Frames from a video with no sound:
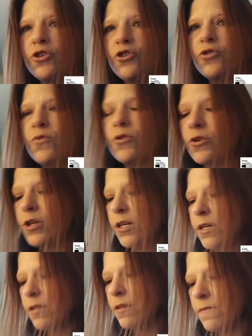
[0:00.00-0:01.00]
June
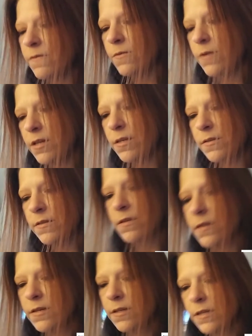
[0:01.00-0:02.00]
30th of '08.
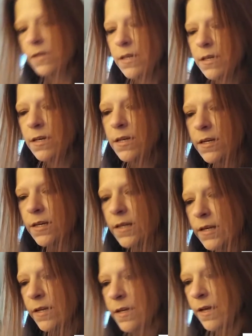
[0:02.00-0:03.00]

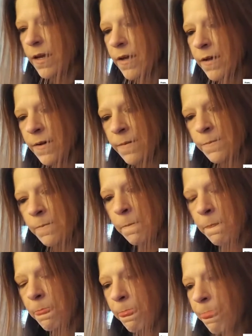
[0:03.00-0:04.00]
Um,
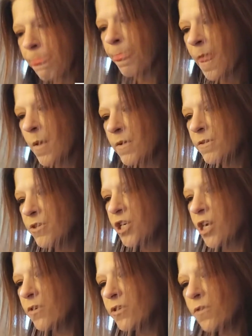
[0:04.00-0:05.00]

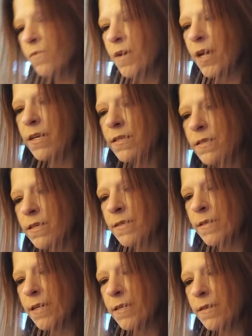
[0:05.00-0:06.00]
she also writes, it
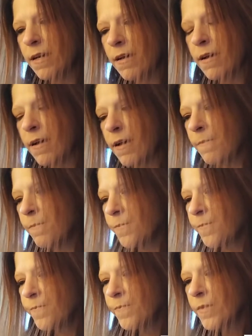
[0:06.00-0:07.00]
said,
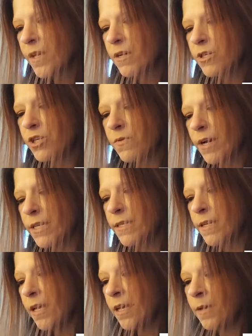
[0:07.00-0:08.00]
she writes
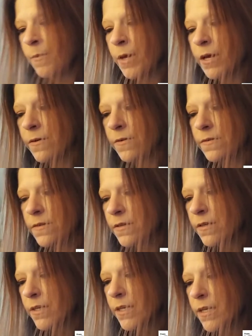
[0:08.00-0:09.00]
an email,
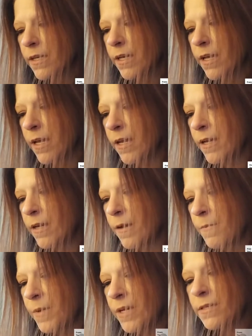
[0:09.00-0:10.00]
and
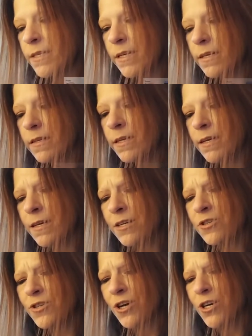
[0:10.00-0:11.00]
basically
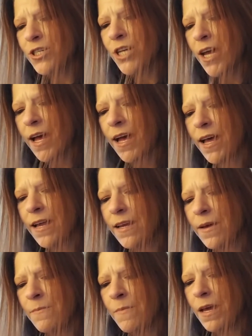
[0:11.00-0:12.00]
Josh
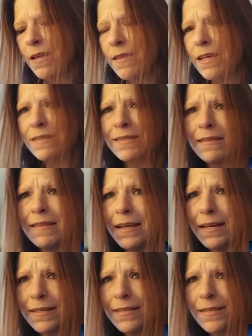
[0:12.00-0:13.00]
had made this
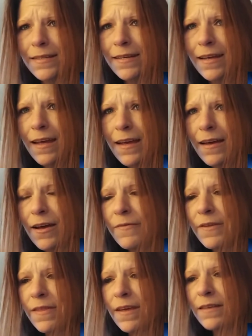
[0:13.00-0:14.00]
list of
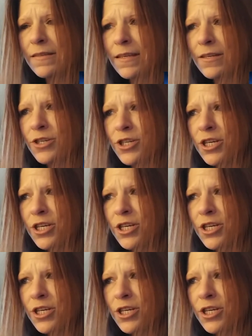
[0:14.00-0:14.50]
the things that